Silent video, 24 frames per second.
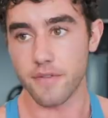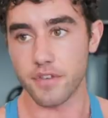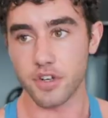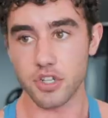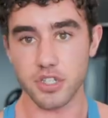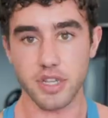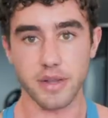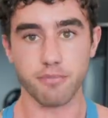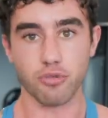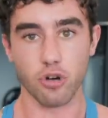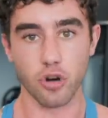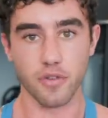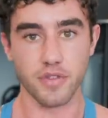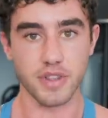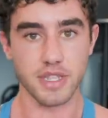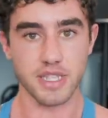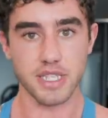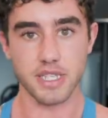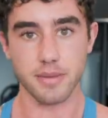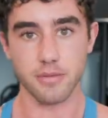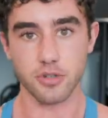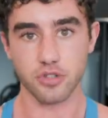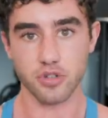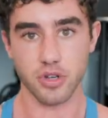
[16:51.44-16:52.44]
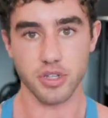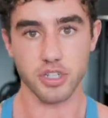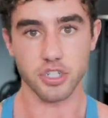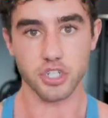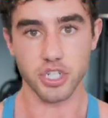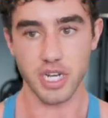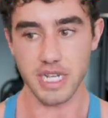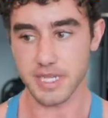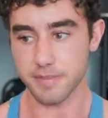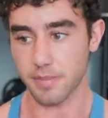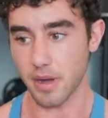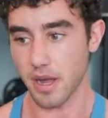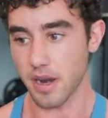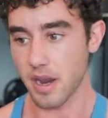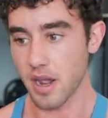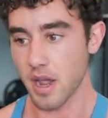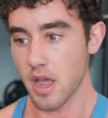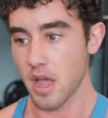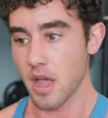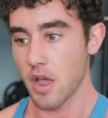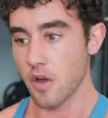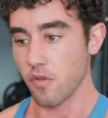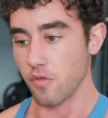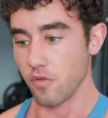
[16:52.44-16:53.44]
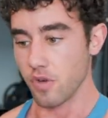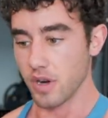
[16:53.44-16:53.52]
for just improving the symmetry of the chest. But